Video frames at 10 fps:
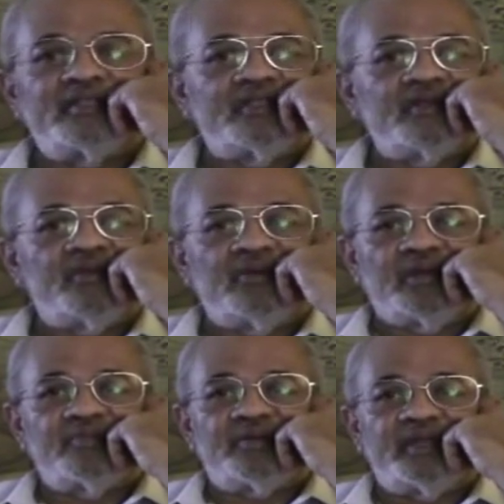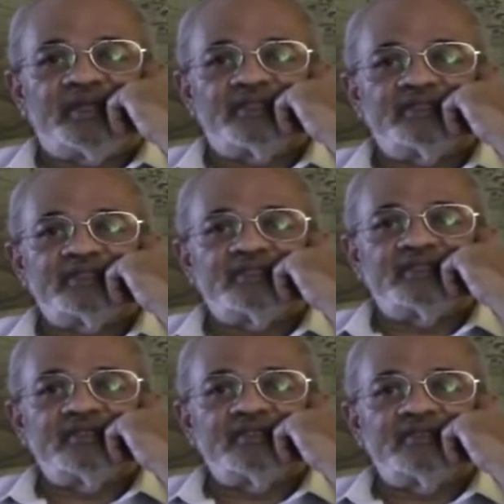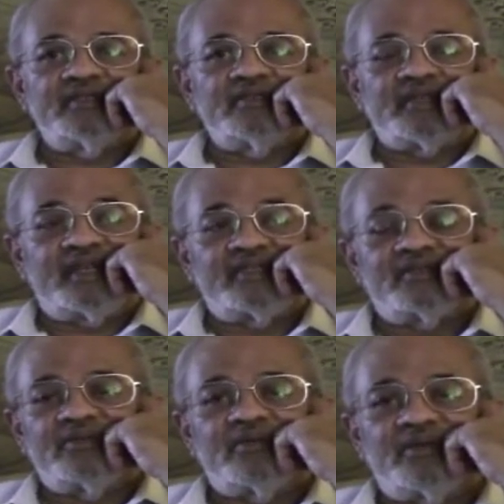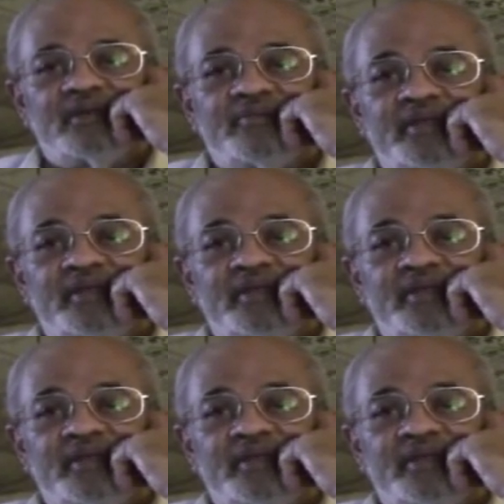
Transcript: it's in your workplace. That's all I